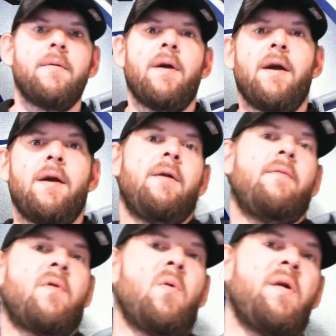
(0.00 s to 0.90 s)
And
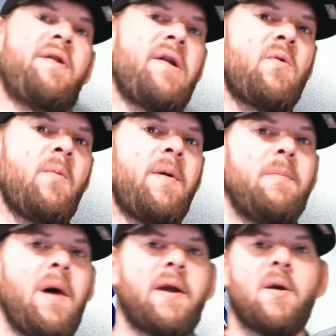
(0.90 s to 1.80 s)
of course this will
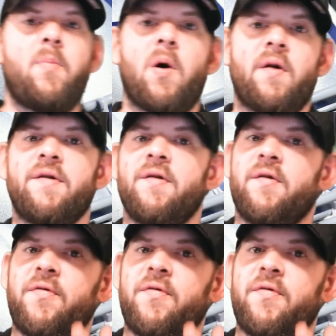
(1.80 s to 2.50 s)
be Micah Parsons'